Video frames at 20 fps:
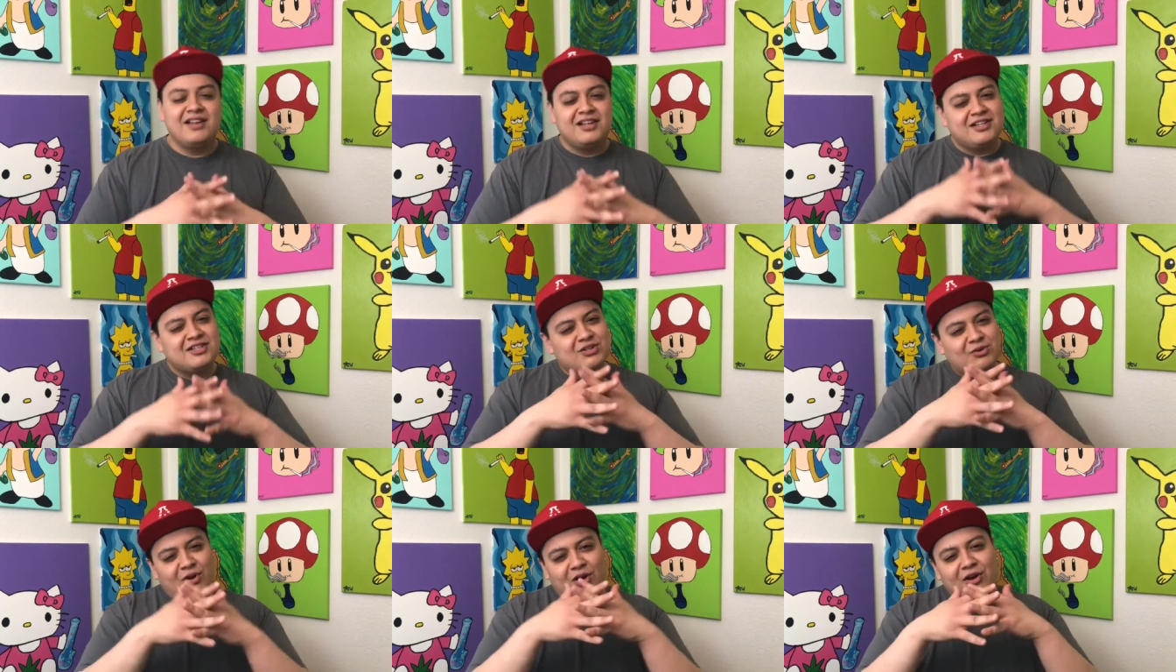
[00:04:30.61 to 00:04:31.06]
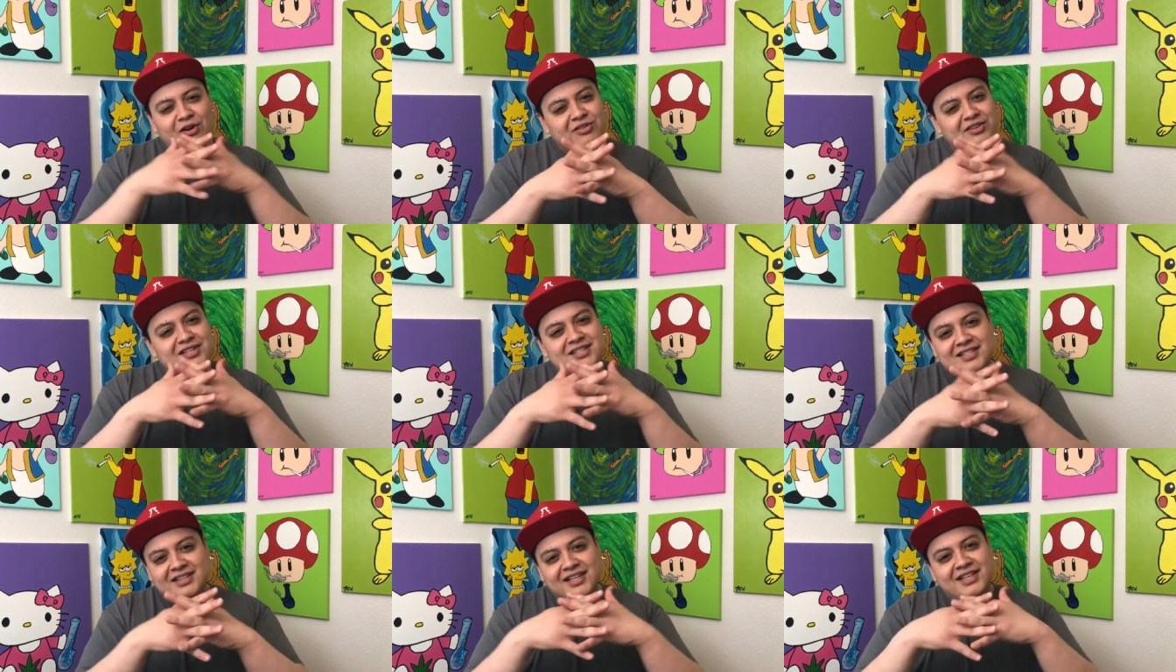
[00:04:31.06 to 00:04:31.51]
So all
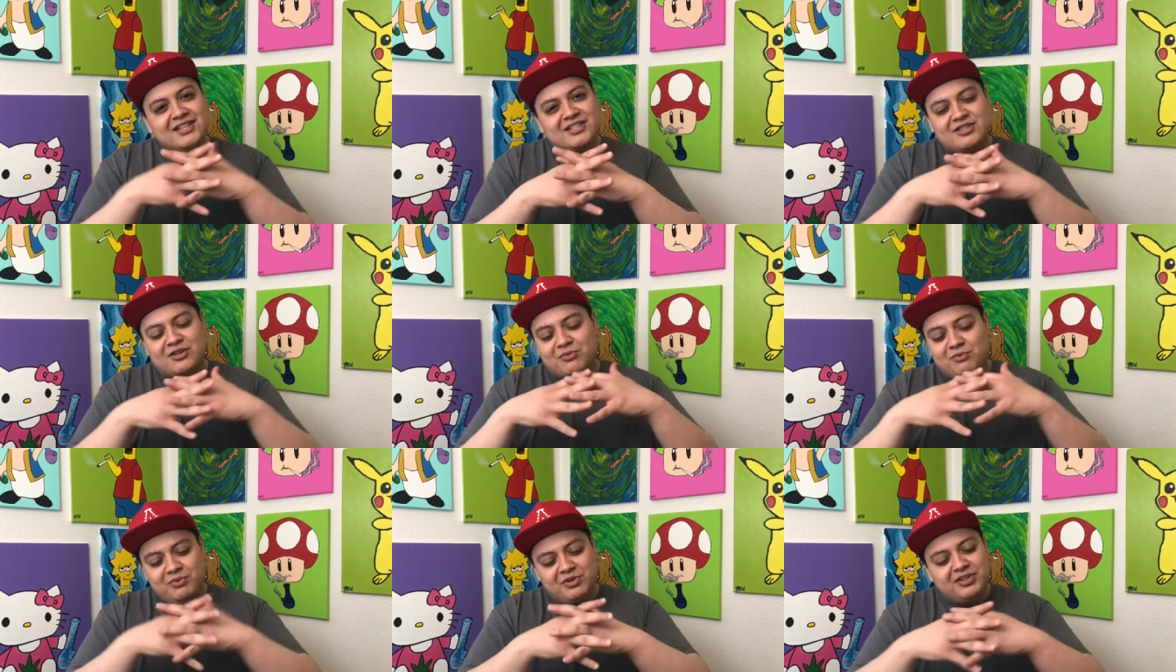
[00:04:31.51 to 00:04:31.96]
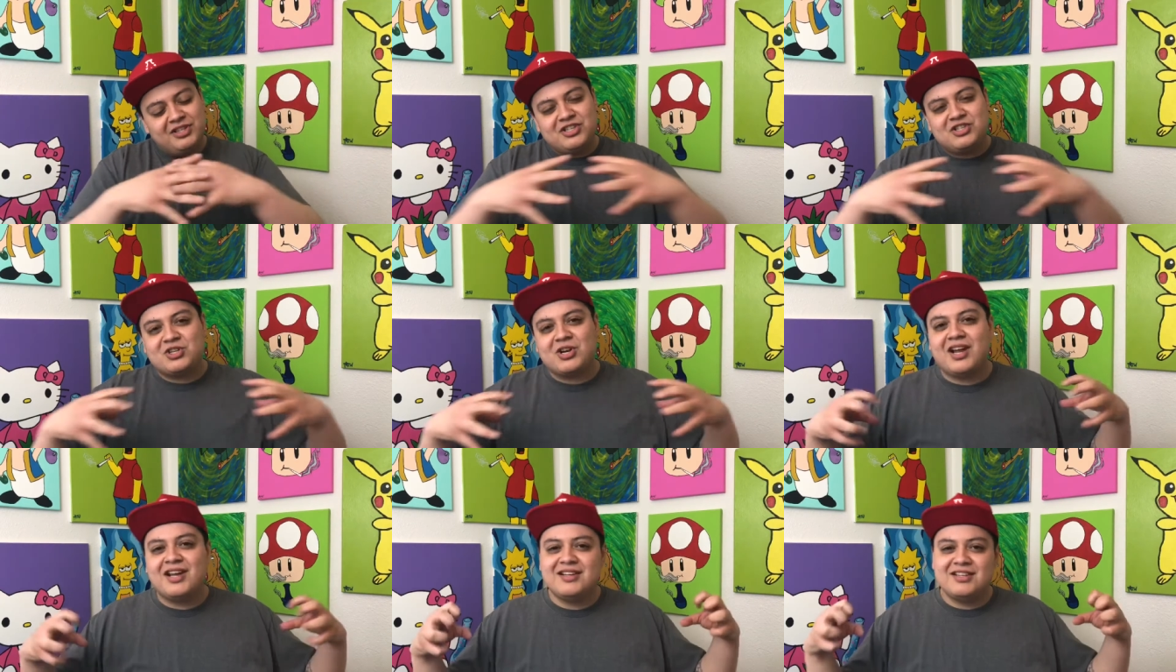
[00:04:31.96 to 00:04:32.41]
these links are really
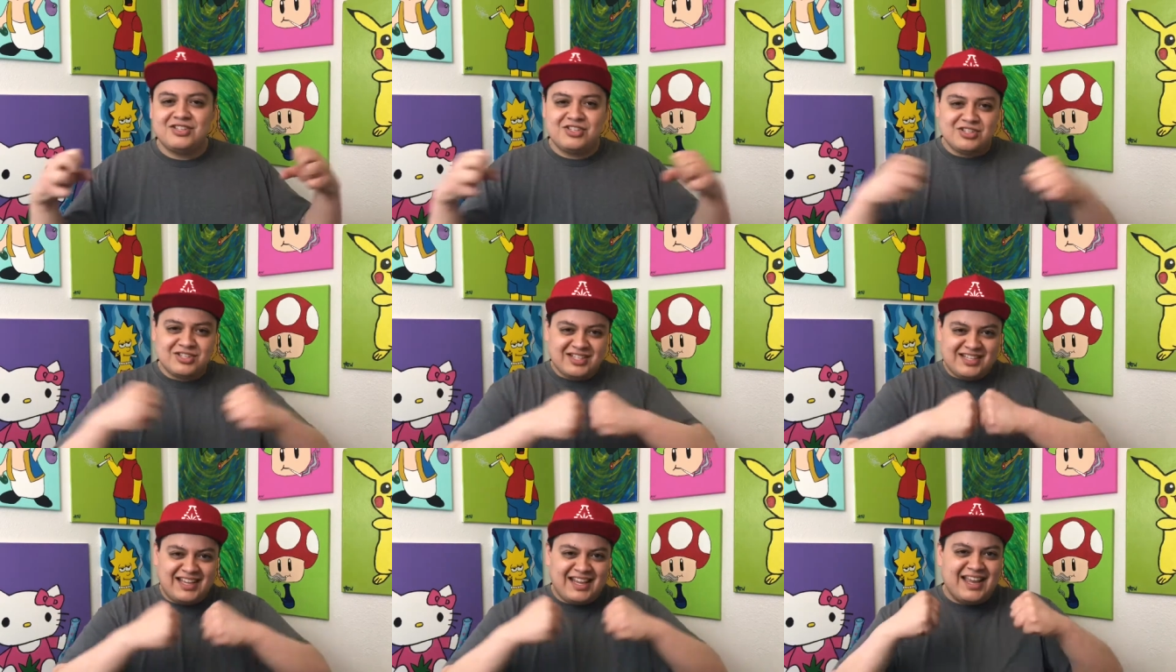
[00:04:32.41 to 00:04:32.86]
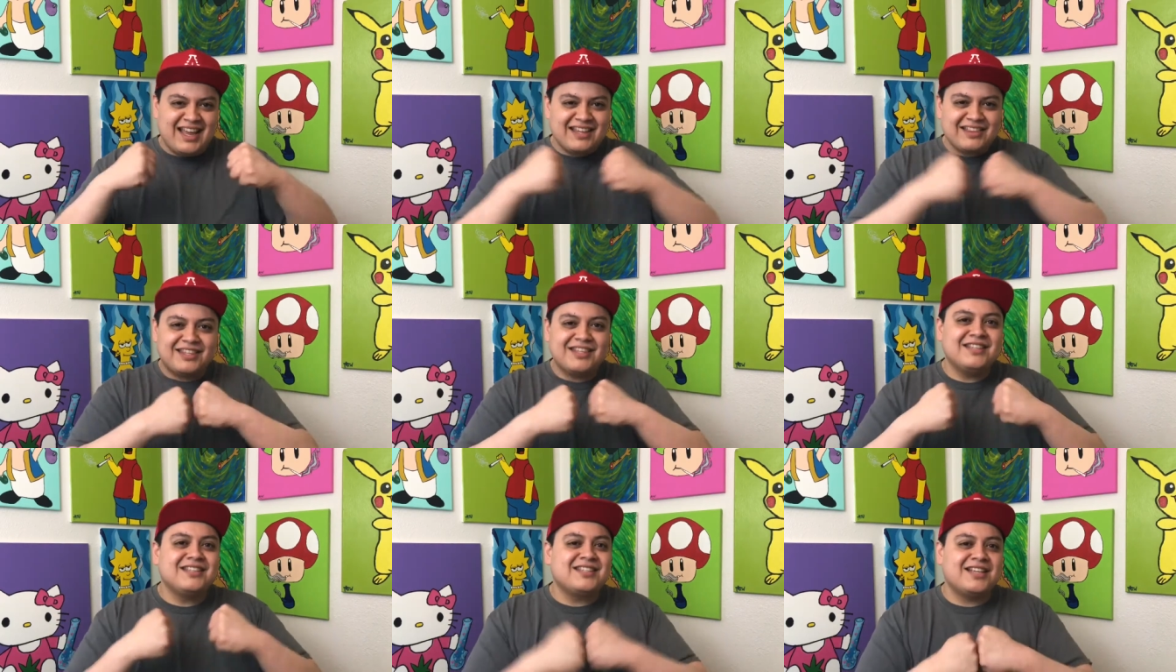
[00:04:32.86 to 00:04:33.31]
trying to just
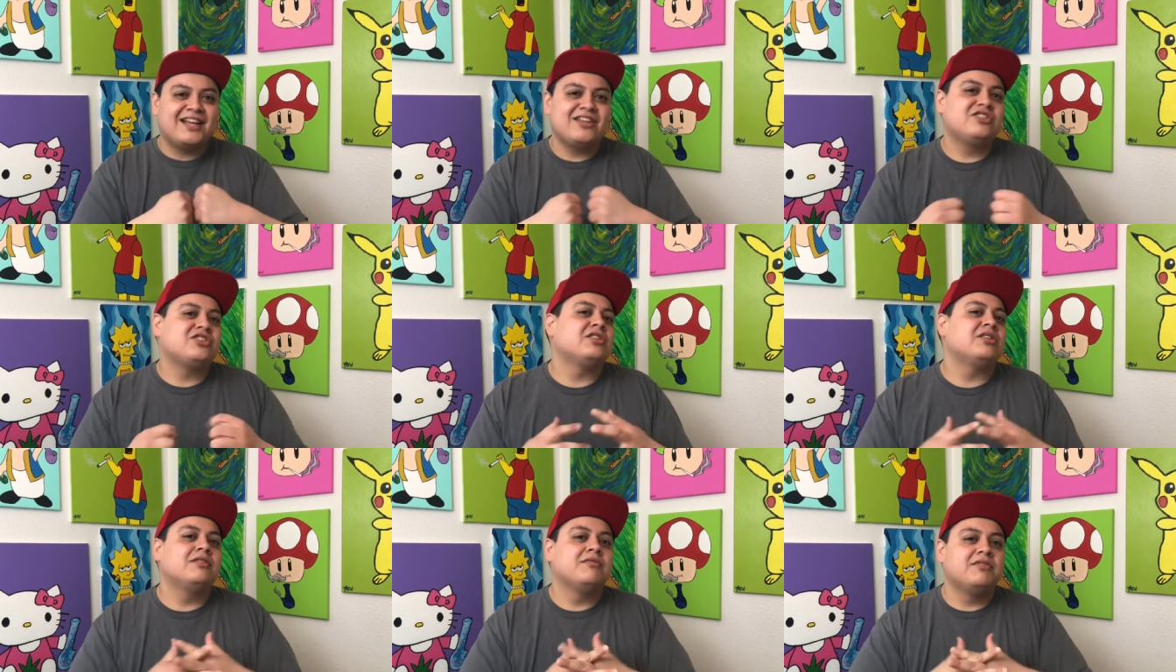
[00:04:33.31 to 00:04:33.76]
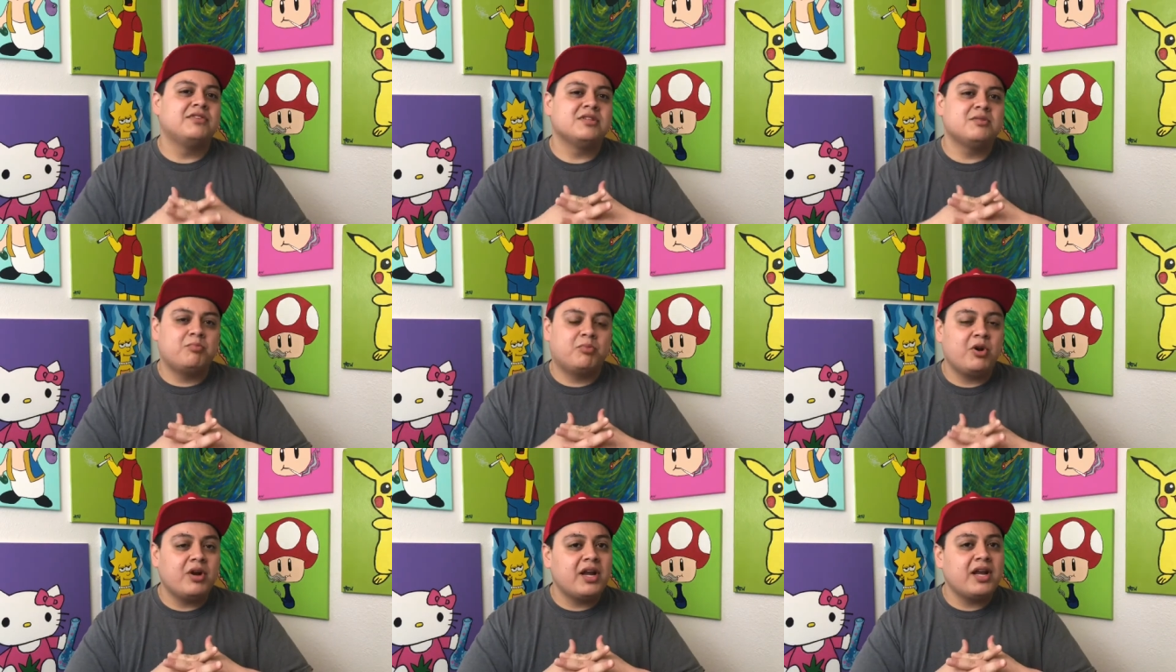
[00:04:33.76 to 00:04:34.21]
get the attention of
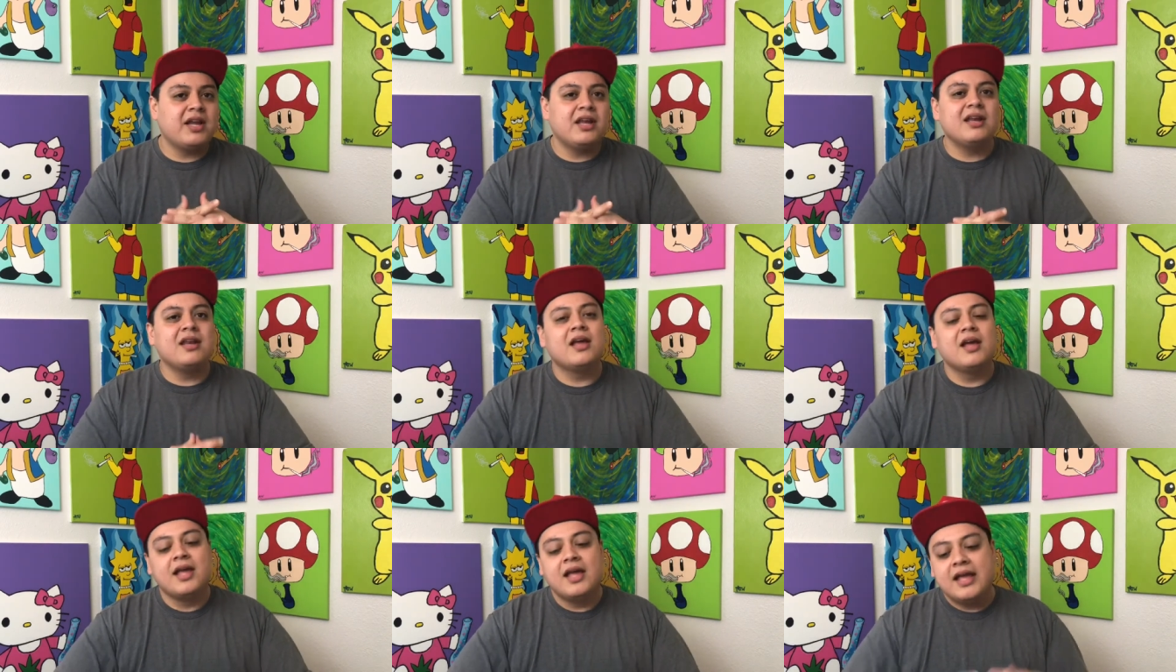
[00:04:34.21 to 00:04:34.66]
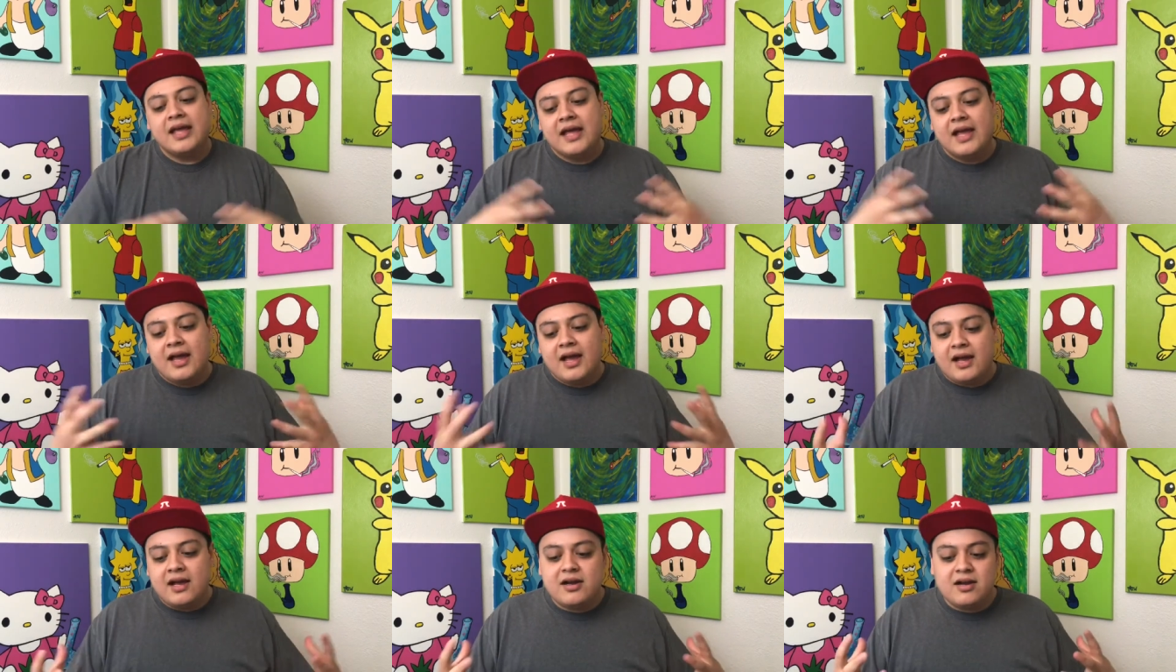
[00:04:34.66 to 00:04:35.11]
this brain
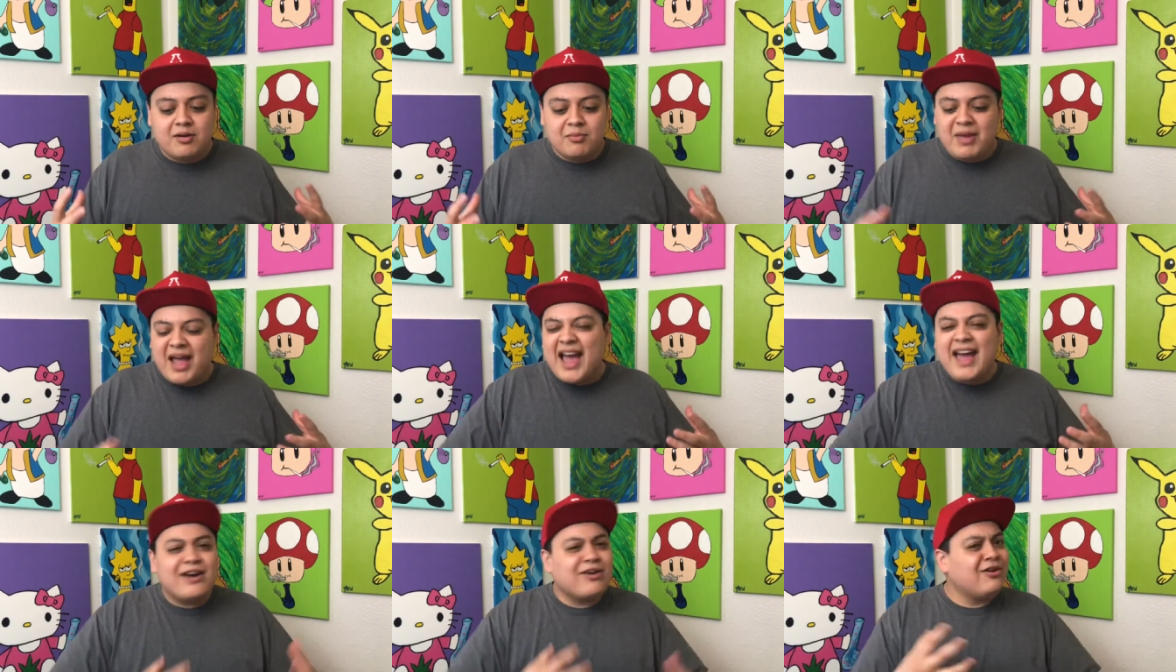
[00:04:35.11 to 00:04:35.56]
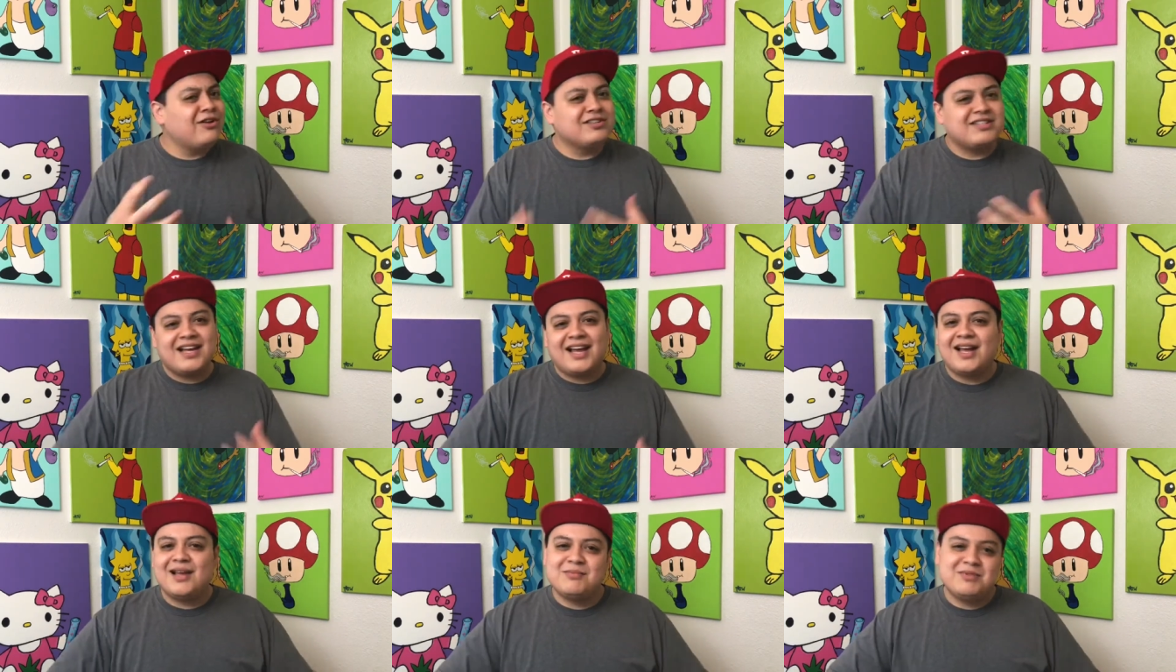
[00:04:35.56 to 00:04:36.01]
at all
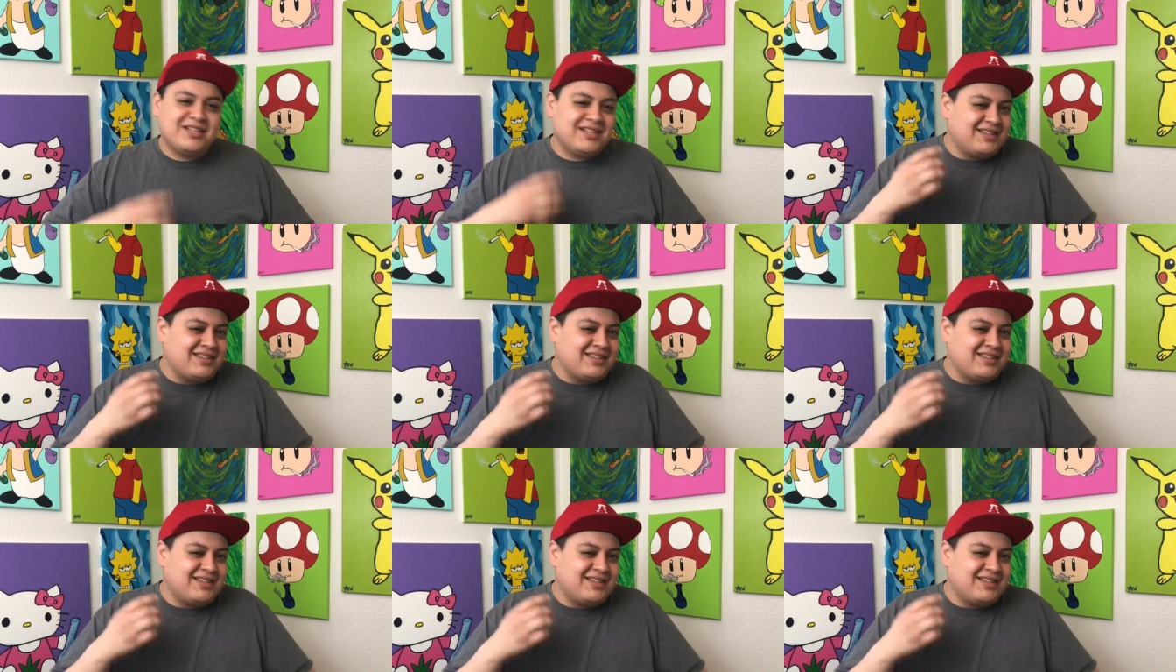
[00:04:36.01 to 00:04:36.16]
times.